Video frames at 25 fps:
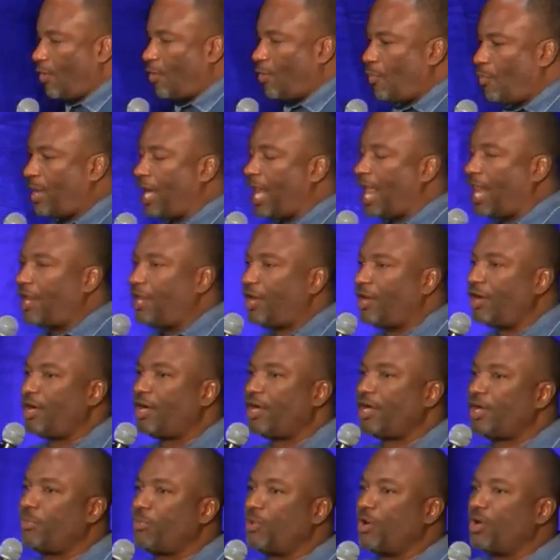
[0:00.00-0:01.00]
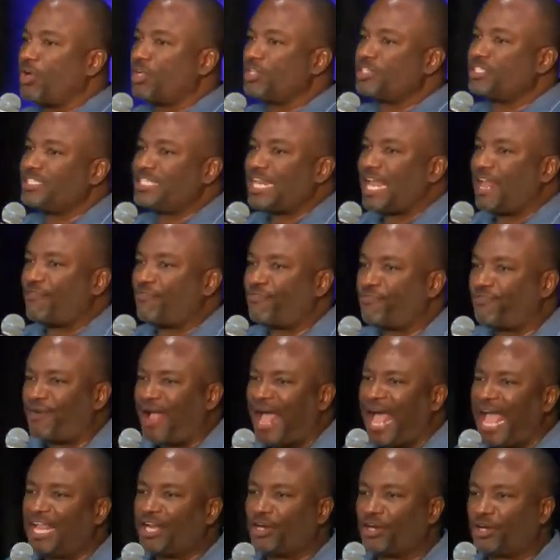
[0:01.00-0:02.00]
what I learned was that
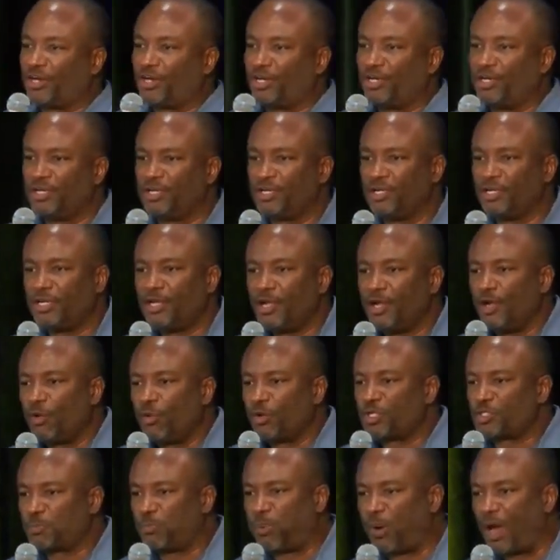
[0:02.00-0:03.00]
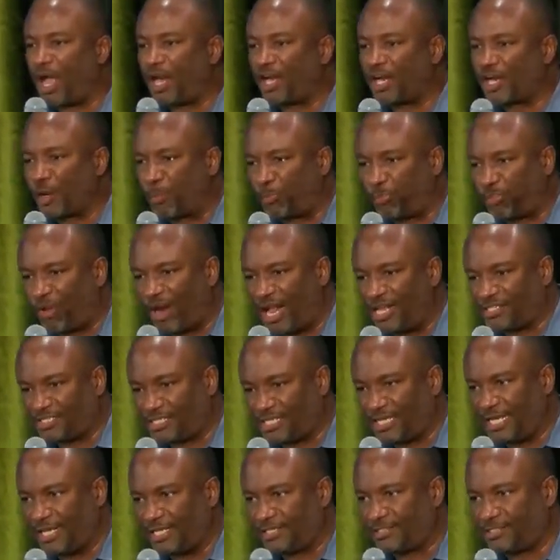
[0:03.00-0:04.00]
fire was part of the
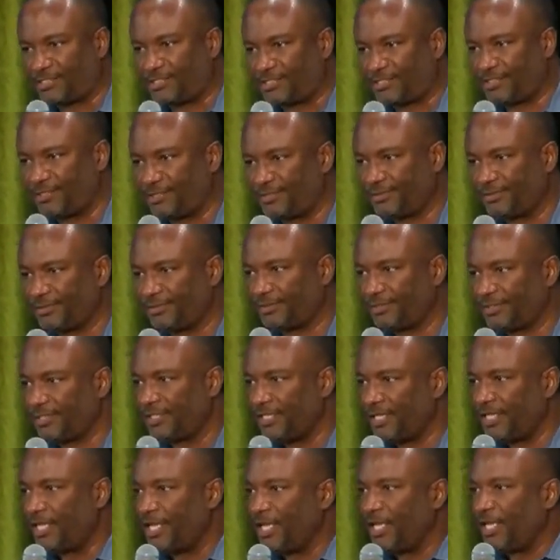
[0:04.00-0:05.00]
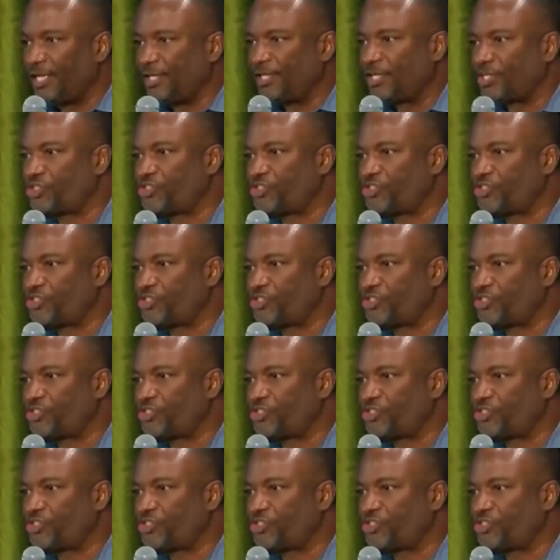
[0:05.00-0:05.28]
process to